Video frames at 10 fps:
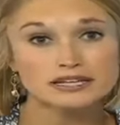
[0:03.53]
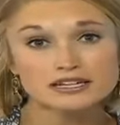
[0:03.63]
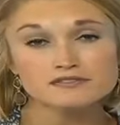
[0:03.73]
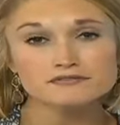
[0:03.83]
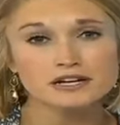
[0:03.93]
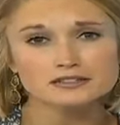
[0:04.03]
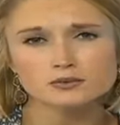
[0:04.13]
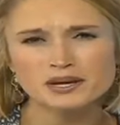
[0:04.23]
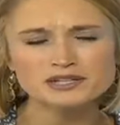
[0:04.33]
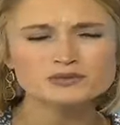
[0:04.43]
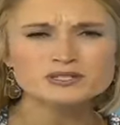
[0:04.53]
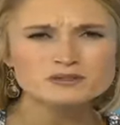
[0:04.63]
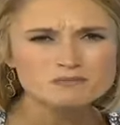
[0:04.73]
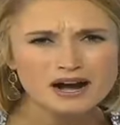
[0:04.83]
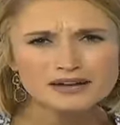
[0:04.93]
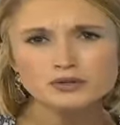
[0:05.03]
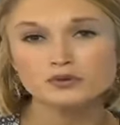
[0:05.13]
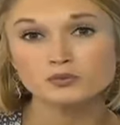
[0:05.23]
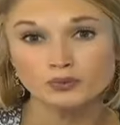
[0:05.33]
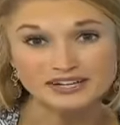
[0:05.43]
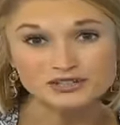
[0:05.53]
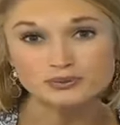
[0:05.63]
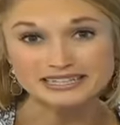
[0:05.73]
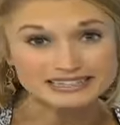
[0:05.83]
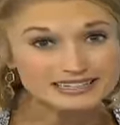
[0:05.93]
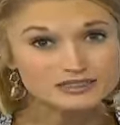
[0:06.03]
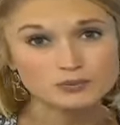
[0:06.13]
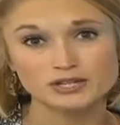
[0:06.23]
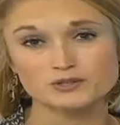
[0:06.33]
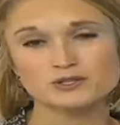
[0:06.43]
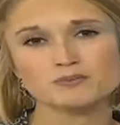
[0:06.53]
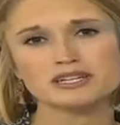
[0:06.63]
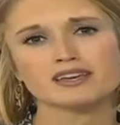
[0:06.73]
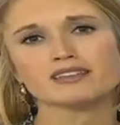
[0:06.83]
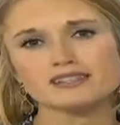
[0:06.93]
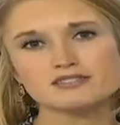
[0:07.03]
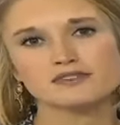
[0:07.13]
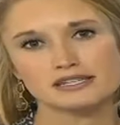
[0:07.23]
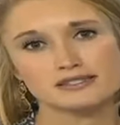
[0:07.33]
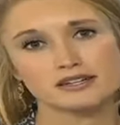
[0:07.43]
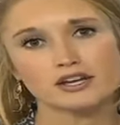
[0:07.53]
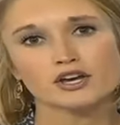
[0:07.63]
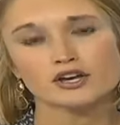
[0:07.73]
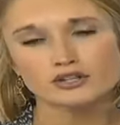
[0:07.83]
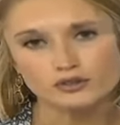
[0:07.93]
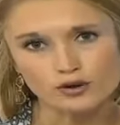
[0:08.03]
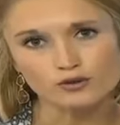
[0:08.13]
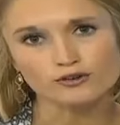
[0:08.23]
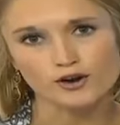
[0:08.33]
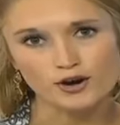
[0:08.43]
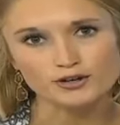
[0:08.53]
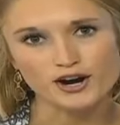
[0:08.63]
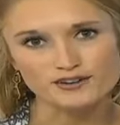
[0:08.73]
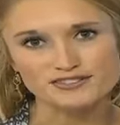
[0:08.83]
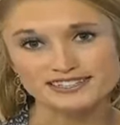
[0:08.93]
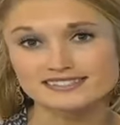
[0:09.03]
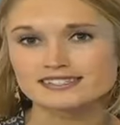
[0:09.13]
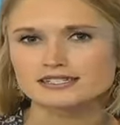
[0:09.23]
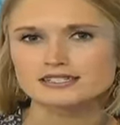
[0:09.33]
and they can affect the way you smile, the way you eat, the way you speak, and let's face it, your overall confidence.